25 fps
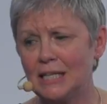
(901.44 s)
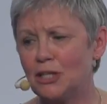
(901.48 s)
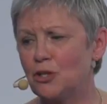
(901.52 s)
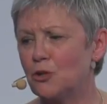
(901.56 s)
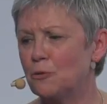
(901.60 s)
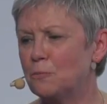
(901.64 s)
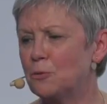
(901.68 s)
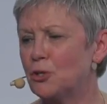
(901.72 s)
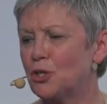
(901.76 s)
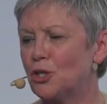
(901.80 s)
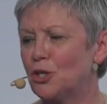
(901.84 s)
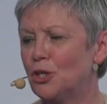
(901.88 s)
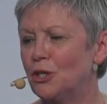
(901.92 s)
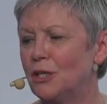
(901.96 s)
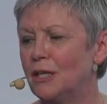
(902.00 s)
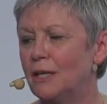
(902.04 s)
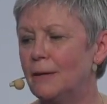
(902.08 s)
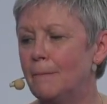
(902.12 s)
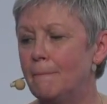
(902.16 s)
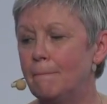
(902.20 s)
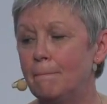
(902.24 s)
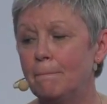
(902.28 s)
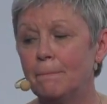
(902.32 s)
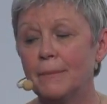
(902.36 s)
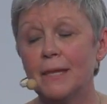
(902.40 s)
the adoption
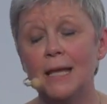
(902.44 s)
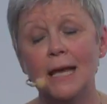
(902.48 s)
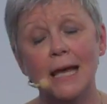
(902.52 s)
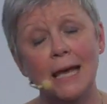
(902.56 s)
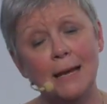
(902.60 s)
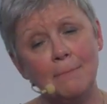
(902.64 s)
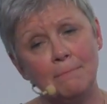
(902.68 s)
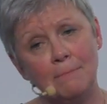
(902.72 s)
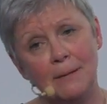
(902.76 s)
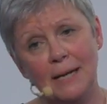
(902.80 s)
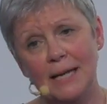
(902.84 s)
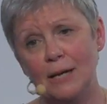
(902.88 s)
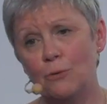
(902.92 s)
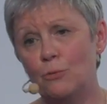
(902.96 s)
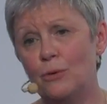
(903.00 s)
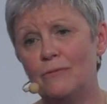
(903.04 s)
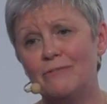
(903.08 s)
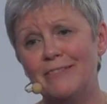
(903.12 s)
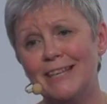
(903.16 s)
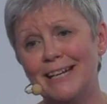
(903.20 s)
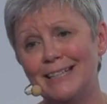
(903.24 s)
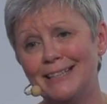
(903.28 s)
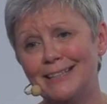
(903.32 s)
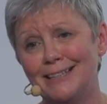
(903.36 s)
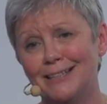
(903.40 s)
and play
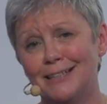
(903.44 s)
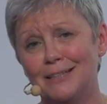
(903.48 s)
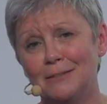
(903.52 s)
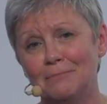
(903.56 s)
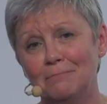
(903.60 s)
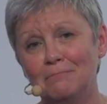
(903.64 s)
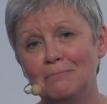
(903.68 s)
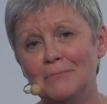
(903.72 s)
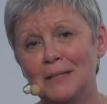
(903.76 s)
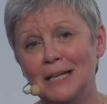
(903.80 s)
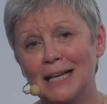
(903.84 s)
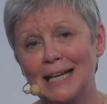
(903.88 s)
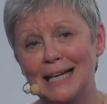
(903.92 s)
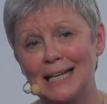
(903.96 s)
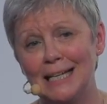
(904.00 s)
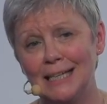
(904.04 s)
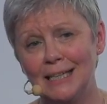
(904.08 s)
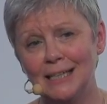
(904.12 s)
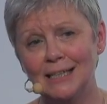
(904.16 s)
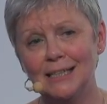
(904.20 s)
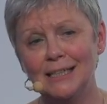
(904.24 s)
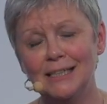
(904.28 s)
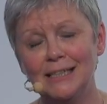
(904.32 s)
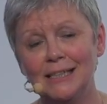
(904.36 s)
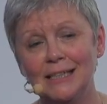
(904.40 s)
with data.
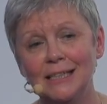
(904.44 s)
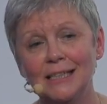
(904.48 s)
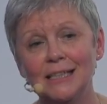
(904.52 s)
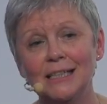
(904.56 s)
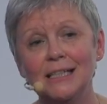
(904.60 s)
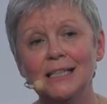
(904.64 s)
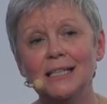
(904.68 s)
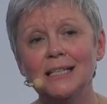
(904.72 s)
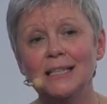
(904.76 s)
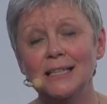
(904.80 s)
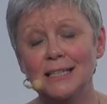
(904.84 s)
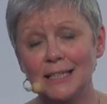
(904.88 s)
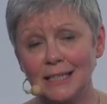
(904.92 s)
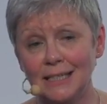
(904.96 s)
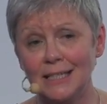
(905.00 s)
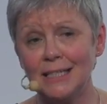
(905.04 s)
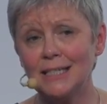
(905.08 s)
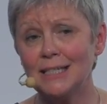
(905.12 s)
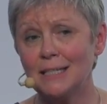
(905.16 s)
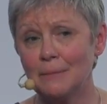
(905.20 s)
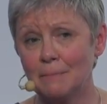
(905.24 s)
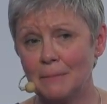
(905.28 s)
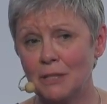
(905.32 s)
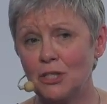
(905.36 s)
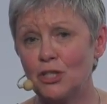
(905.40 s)
Clearly, this
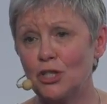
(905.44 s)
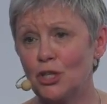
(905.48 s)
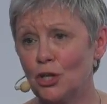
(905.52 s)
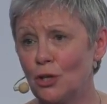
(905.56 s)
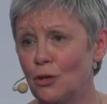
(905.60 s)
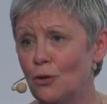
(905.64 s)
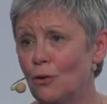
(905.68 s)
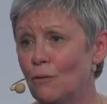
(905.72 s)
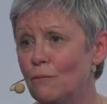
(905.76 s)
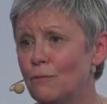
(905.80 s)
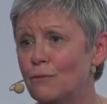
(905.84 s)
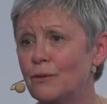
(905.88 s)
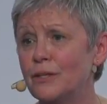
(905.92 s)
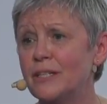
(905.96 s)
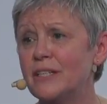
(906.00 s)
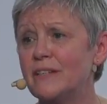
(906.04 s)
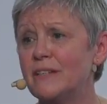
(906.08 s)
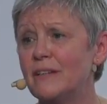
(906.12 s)
is a material for